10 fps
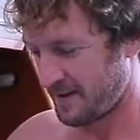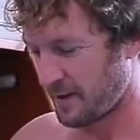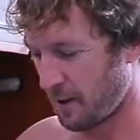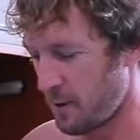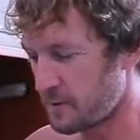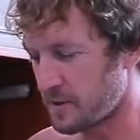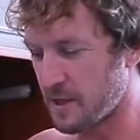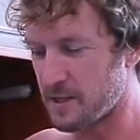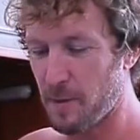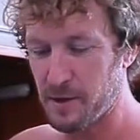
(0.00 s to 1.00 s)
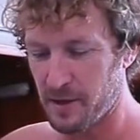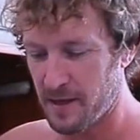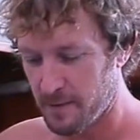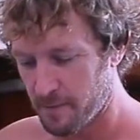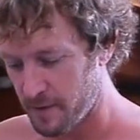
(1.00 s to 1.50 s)
your clothes,
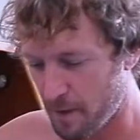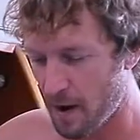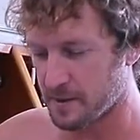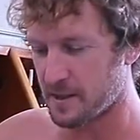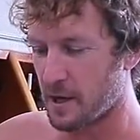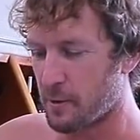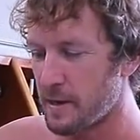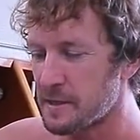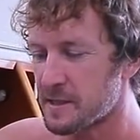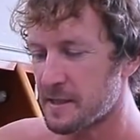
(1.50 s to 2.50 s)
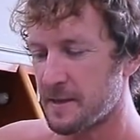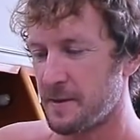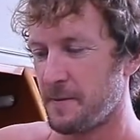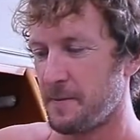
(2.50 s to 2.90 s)
especially the parts that are creased.